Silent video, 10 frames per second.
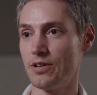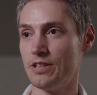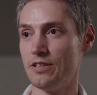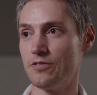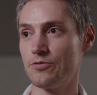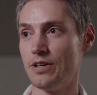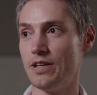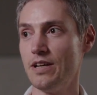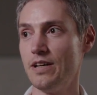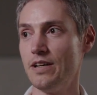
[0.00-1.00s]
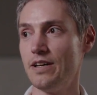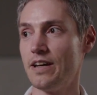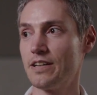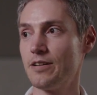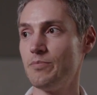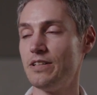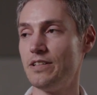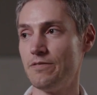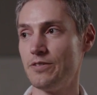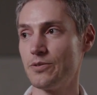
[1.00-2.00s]
on in the industry, it can be
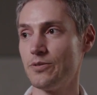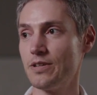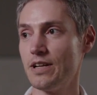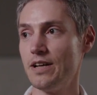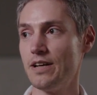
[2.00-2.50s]
difficult.